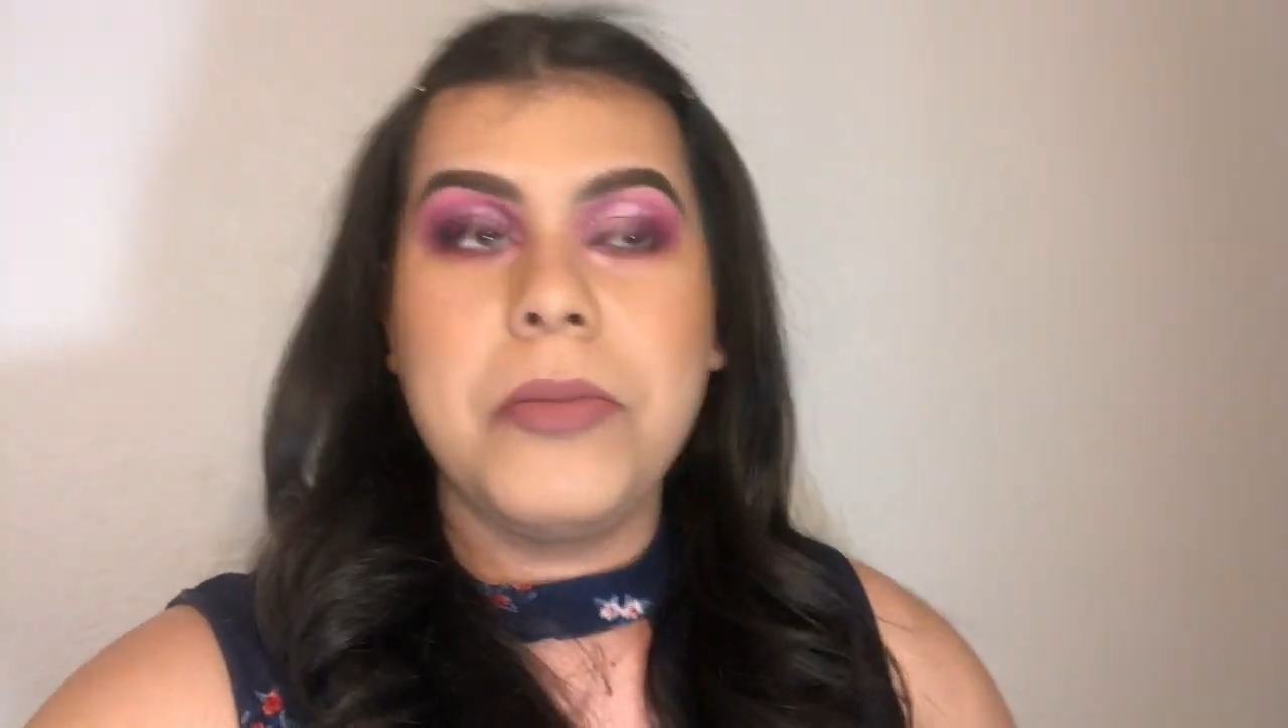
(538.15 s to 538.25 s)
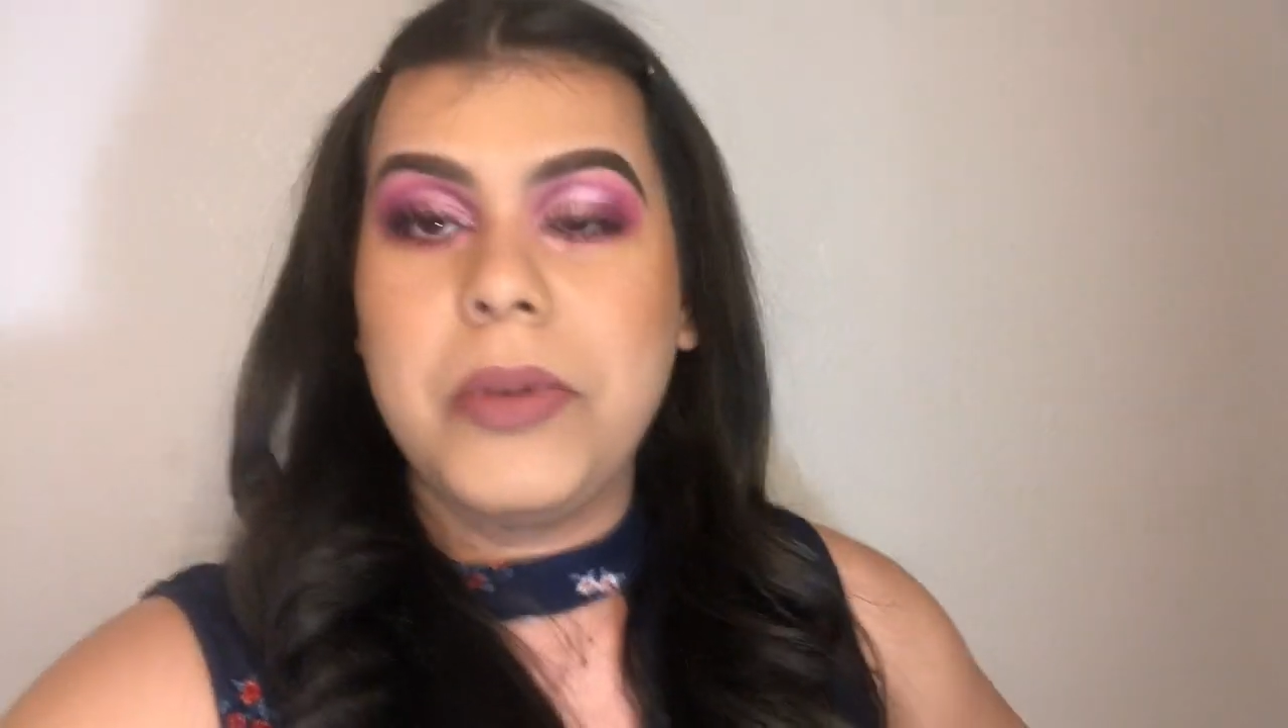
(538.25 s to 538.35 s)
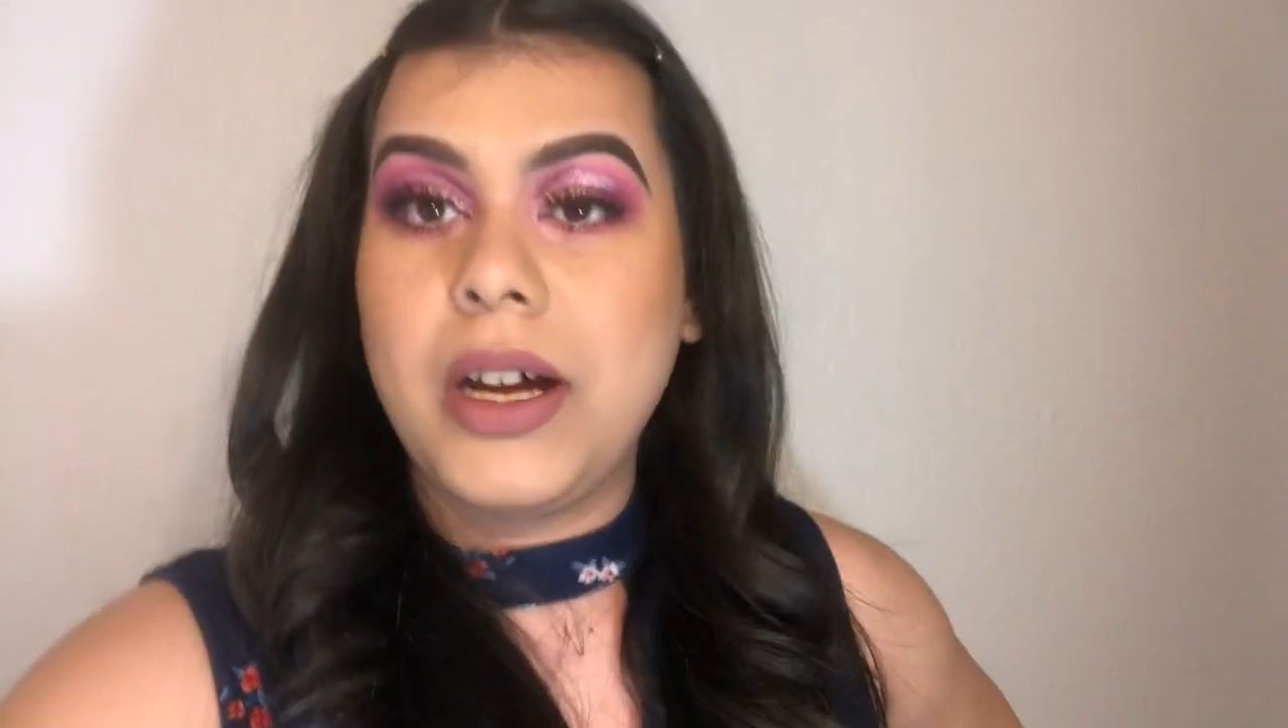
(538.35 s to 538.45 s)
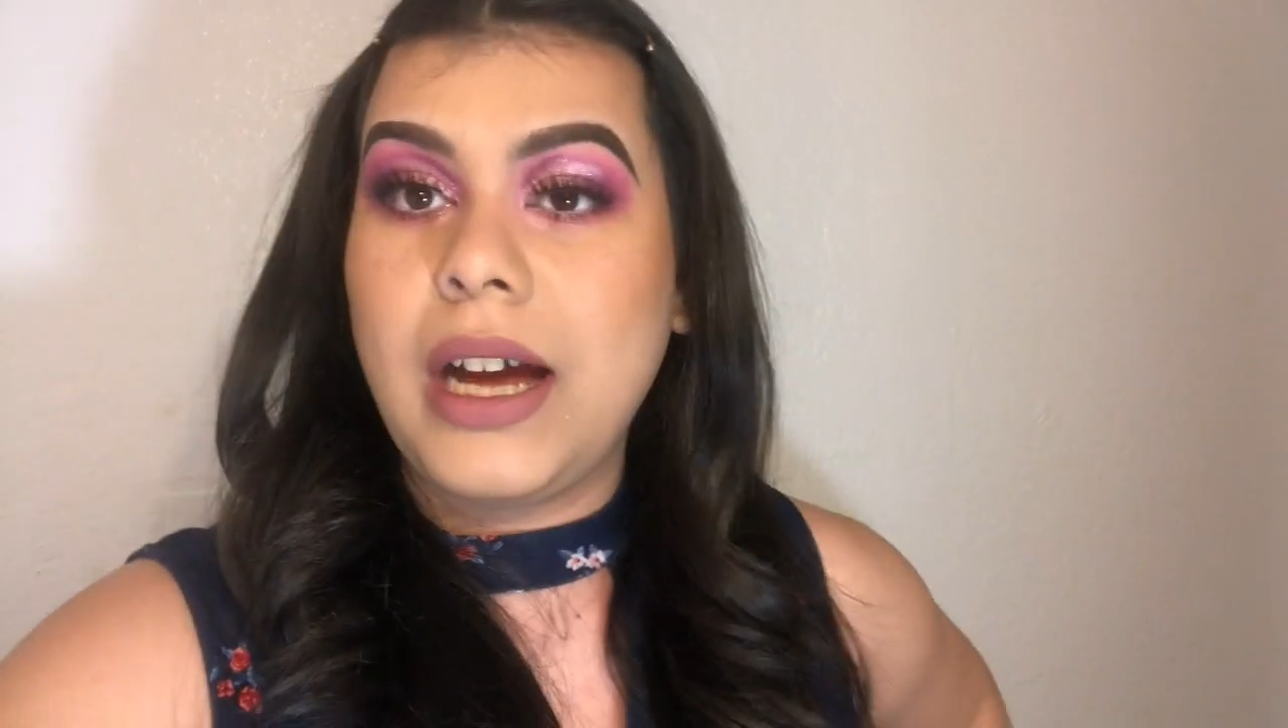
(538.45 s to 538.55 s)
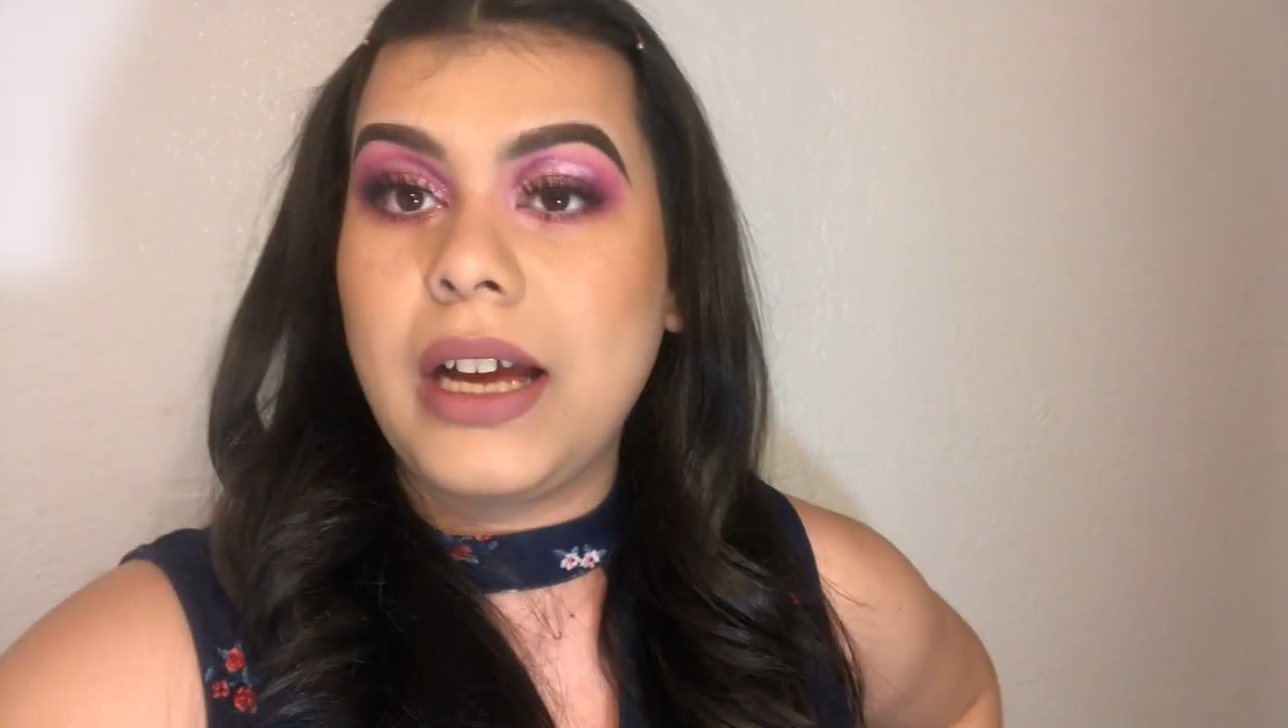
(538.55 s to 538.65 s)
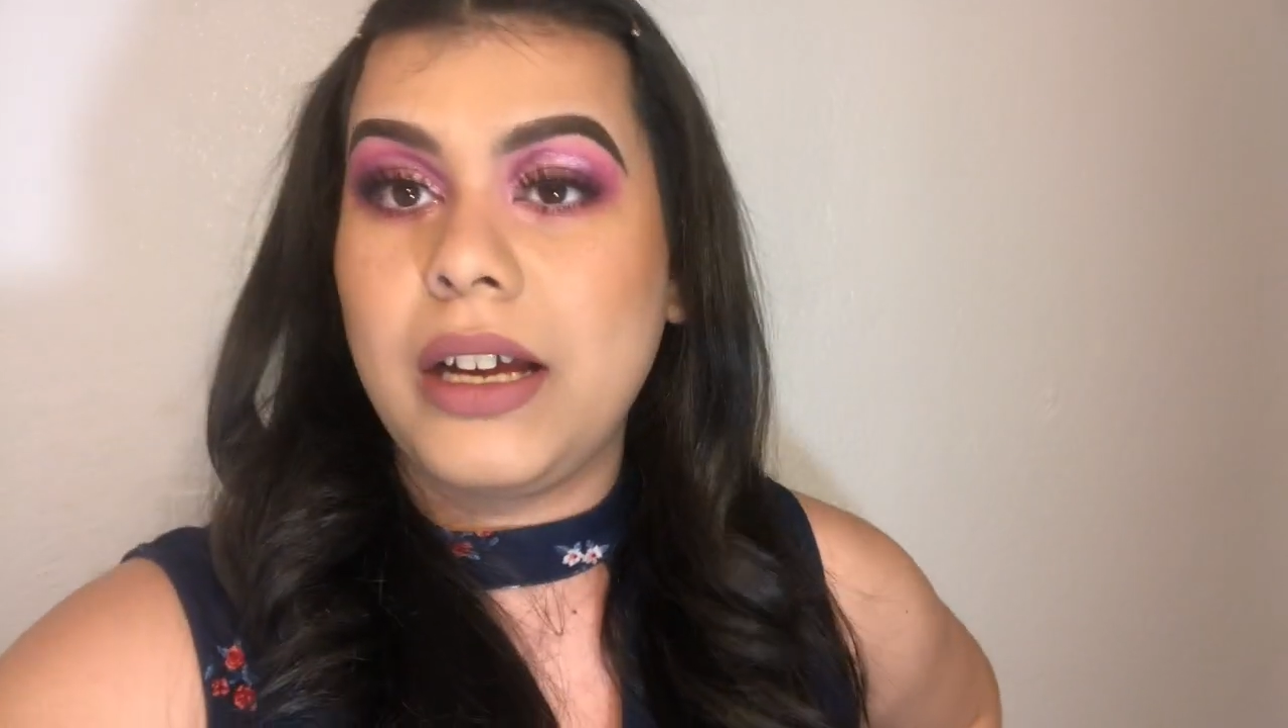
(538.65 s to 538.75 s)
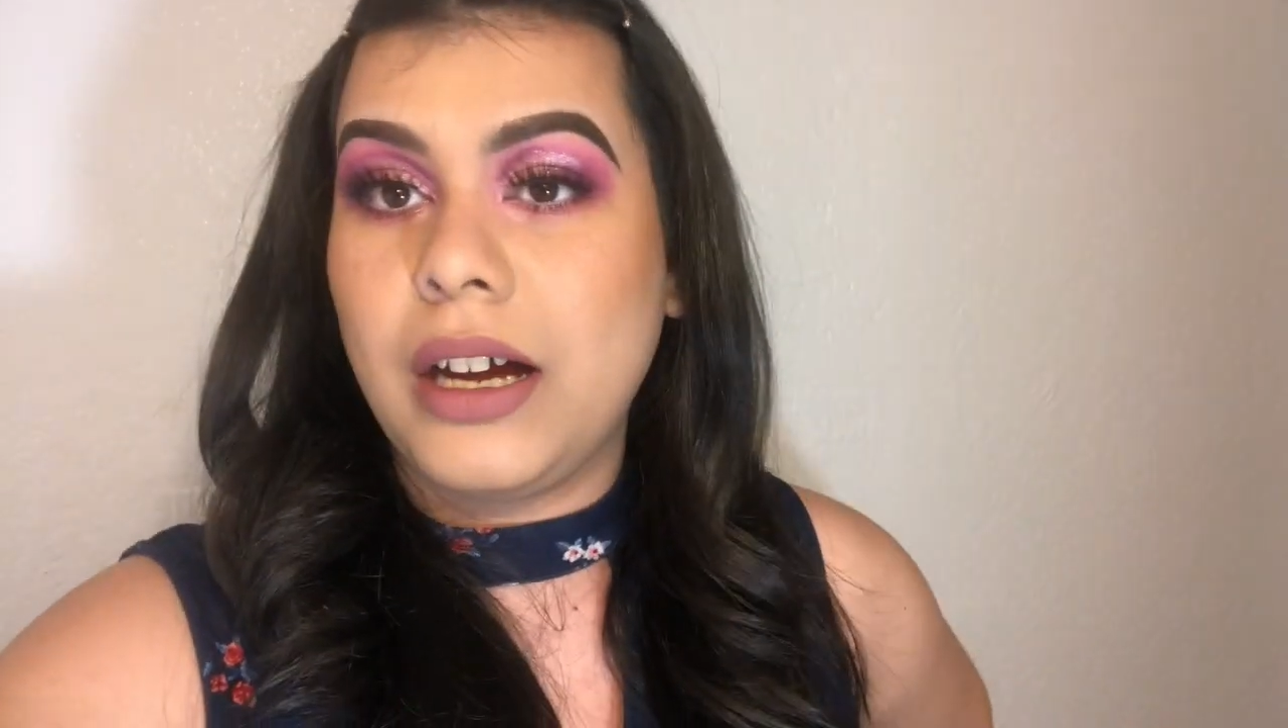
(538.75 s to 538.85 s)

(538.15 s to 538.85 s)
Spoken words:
But I